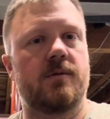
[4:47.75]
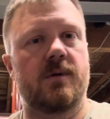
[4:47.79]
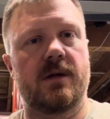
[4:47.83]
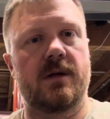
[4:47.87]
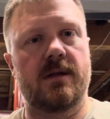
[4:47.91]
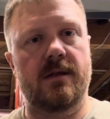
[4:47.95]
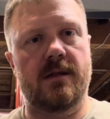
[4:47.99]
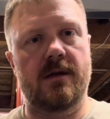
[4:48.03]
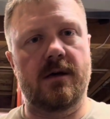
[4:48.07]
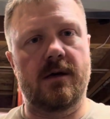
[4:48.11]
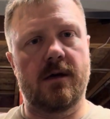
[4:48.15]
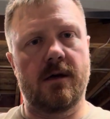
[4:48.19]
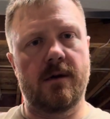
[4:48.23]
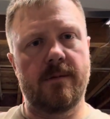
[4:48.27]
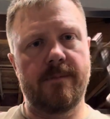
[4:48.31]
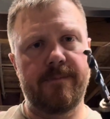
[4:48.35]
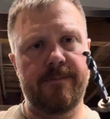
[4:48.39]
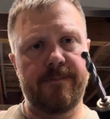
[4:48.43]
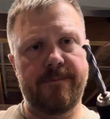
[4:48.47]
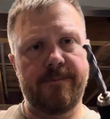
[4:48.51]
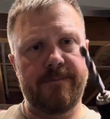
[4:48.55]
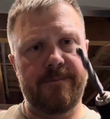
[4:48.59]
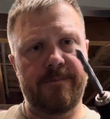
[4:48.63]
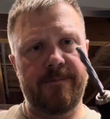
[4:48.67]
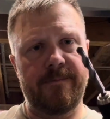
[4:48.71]
Well,
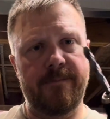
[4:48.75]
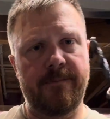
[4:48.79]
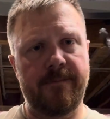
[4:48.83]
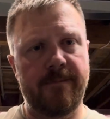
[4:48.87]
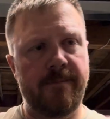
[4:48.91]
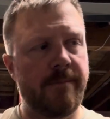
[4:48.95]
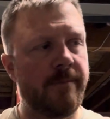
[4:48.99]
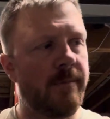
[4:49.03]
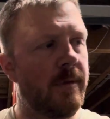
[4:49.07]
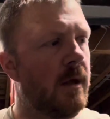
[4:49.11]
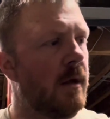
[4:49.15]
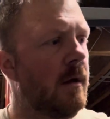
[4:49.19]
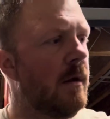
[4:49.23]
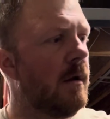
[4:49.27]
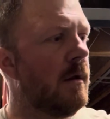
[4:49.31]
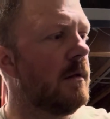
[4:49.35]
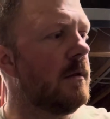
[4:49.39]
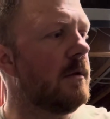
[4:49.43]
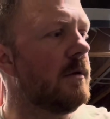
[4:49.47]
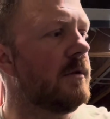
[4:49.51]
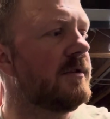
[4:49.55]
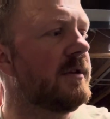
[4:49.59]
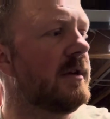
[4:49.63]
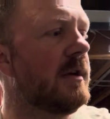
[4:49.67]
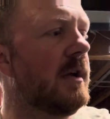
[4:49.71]

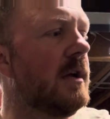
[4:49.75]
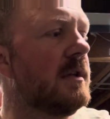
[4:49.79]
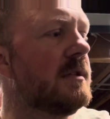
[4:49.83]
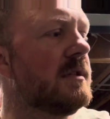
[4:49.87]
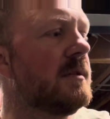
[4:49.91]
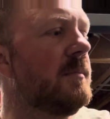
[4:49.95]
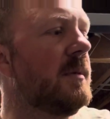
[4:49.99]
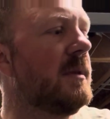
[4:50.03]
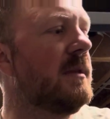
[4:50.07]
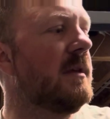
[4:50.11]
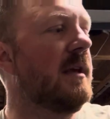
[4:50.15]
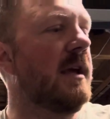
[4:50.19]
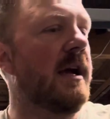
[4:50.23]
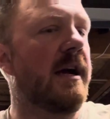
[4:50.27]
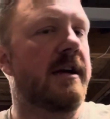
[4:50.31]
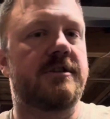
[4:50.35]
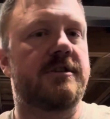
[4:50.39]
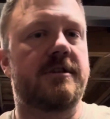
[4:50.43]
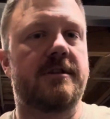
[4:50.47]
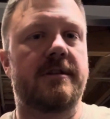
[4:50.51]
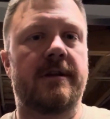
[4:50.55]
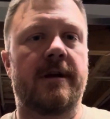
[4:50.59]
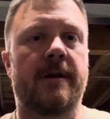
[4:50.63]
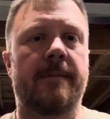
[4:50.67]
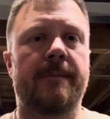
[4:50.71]
little gunsmithing
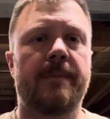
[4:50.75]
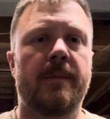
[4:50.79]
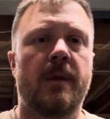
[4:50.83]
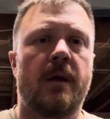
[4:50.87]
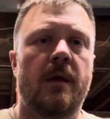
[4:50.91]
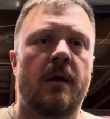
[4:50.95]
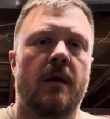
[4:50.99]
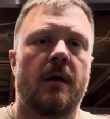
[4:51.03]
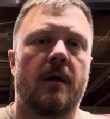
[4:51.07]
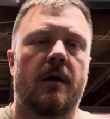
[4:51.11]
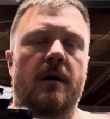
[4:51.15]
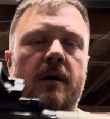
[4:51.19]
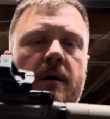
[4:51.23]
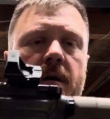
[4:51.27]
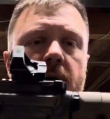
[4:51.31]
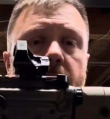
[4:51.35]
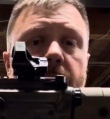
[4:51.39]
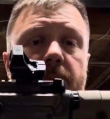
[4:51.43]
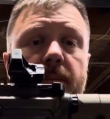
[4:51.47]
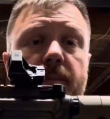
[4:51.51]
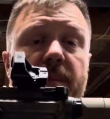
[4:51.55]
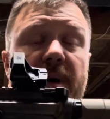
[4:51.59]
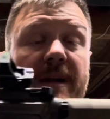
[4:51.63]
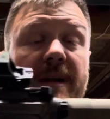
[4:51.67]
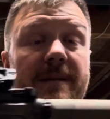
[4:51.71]
action there.
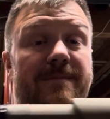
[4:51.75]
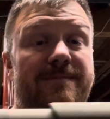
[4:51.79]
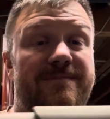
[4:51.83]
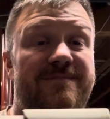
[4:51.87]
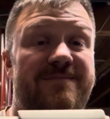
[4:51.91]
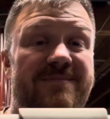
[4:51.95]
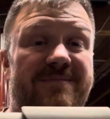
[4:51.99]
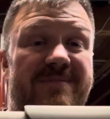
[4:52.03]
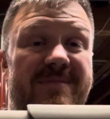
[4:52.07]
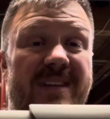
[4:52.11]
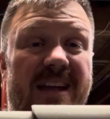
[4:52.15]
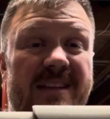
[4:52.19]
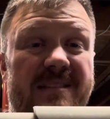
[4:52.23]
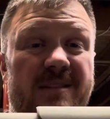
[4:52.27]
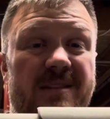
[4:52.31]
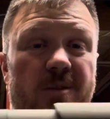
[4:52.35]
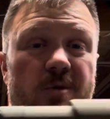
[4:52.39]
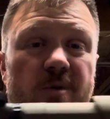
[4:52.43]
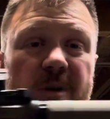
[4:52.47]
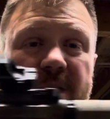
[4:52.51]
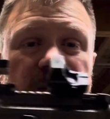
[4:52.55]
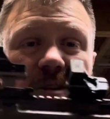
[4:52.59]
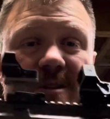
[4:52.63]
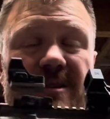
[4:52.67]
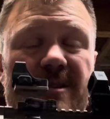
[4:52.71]
But that's the
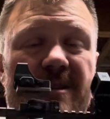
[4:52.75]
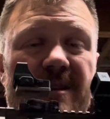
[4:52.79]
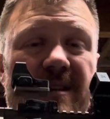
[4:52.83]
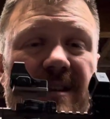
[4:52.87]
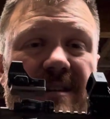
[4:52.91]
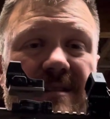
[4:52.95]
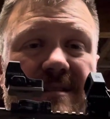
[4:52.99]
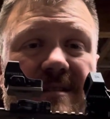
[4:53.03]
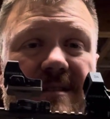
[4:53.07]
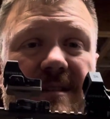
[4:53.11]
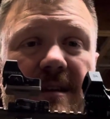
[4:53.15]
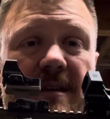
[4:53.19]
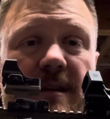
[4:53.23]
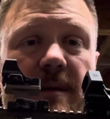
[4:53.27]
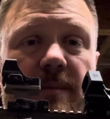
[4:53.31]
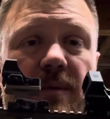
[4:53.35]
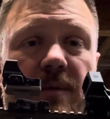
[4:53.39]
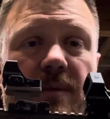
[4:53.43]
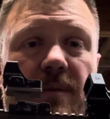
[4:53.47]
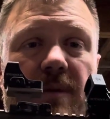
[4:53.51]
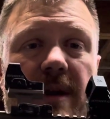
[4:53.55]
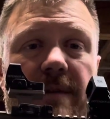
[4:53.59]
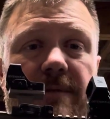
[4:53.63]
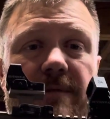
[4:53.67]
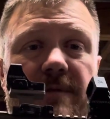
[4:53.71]
quick and dirty on setting up a
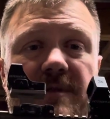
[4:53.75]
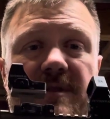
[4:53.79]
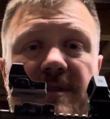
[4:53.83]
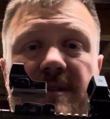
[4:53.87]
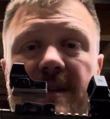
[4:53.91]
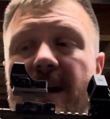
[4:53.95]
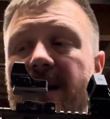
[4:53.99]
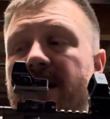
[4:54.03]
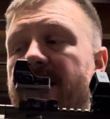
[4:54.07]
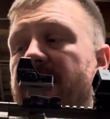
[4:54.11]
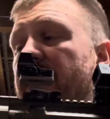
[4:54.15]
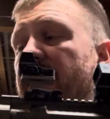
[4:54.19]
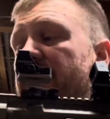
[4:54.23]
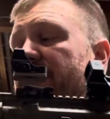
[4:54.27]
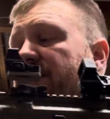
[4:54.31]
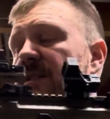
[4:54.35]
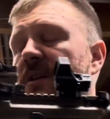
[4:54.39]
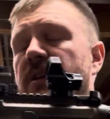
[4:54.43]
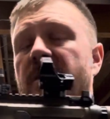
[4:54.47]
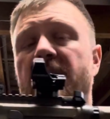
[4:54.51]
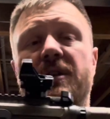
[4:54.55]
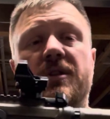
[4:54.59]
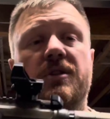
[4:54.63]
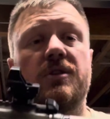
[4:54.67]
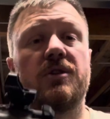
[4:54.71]
rifle stock, guys.
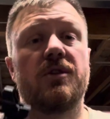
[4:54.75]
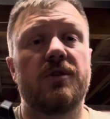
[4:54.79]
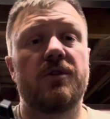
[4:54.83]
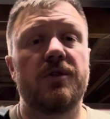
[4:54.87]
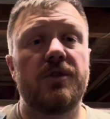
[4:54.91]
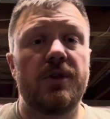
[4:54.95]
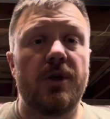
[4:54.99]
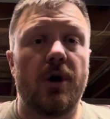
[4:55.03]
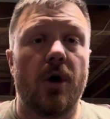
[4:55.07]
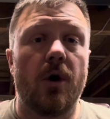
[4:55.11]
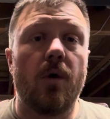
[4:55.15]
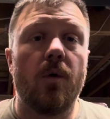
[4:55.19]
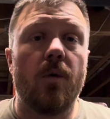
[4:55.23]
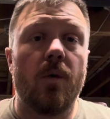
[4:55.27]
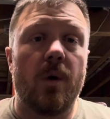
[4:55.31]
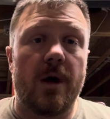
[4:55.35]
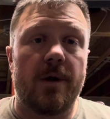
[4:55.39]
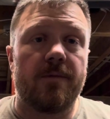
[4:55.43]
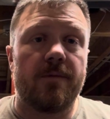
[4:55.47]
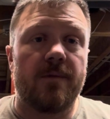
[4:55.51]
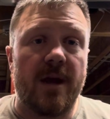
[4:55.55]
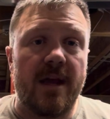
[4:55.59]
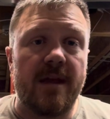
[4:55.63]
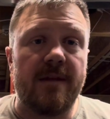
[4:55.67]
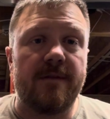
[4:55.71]
You'll know
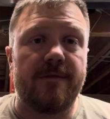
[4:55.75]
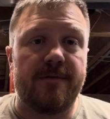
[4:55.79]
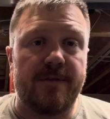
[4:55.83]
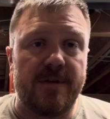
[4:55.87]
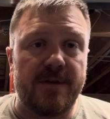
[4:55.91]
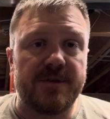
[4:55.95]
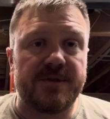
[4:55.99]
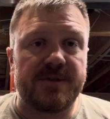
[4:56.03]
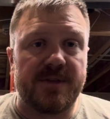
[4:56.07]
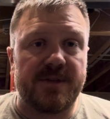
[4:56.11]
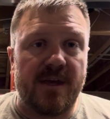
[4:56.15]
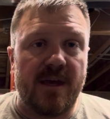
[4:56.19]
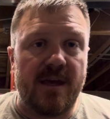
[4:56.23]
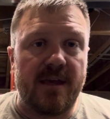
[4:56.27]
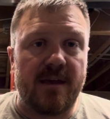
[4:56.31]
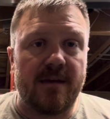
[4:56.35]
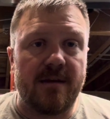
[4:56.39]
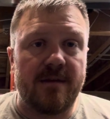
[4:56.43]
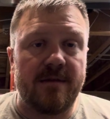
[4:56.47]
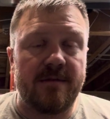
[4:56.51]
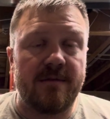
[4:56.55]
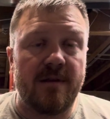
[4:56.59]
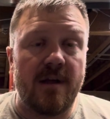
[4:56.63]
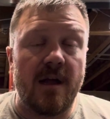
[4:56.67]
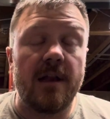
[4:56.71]
what right feels like
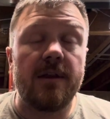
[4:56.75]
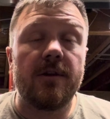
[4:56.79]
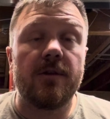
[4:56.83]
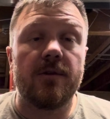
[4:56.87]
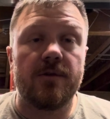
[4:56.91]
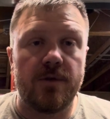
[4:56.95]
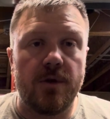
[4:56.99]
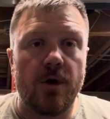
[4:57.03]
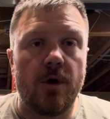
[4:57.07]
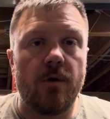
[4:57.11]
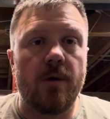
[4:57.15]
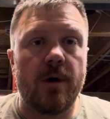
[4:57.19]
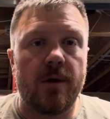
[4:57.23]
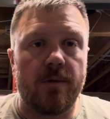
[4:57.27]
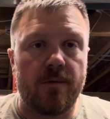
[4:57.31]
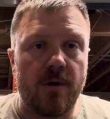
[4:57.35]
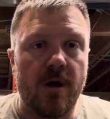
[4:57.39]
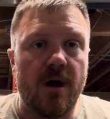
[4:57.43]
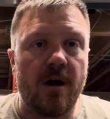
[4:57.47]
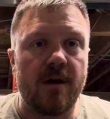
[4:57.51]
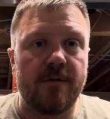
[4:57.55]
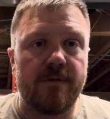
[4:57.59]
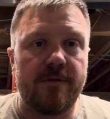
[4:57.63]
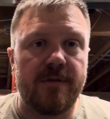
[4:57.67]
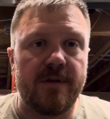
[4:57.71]
and you'll know what
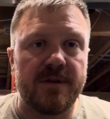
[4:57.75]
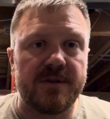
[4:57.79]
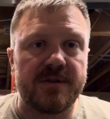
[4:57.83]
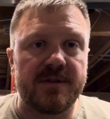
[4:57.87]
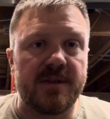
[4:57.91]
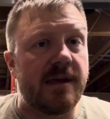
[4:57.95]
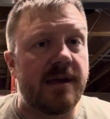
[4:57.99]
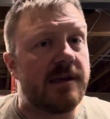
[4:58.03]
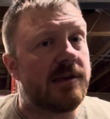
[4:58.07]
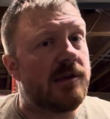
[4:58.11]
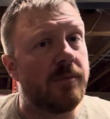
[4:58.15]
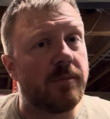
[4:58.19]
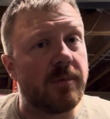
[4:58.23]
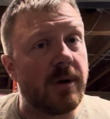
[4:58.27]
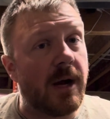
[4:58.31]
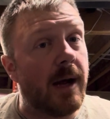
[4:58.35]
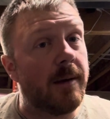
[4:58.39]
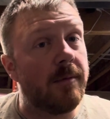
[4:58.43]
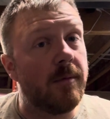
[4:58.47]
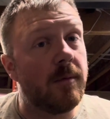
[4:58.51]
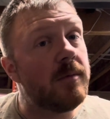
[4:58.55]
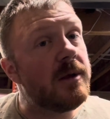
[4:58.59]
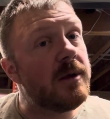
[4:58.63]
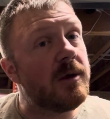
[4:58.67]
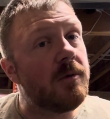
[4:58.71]
wrong feels like. You
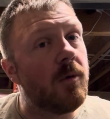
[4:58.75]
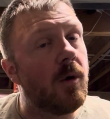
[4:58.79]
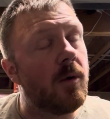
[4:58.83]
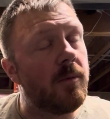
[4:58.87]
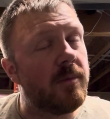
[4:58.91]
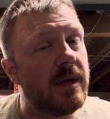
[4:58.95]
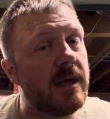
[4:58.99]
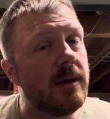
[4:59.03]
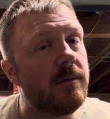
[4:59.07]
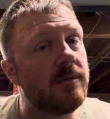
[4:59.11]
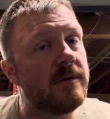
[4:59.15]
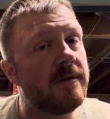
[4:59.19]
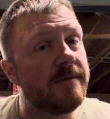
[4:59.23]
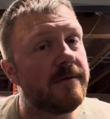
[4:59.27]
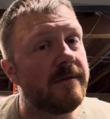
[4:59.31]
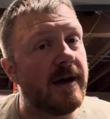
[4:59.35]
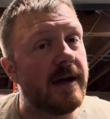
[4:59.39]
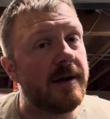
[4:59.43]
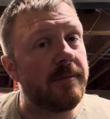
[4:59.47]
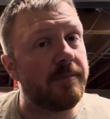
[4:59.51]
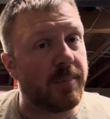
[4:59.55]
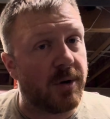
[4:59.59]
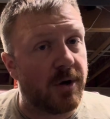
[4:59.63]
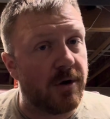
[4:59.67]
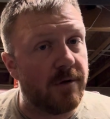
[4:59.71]
probably won't be able to
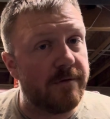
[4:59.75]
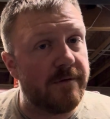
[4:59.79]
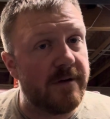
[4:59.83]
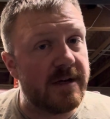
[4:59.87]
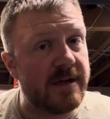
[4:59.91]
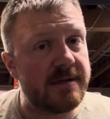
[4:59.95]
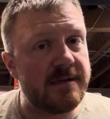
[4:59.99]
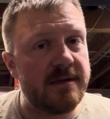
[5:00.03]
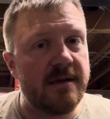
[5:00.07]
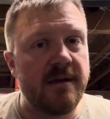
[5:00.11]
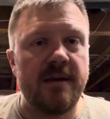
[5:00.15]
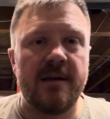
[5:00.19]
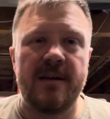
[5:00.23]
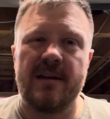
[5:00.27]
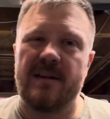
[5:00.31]
find perfect.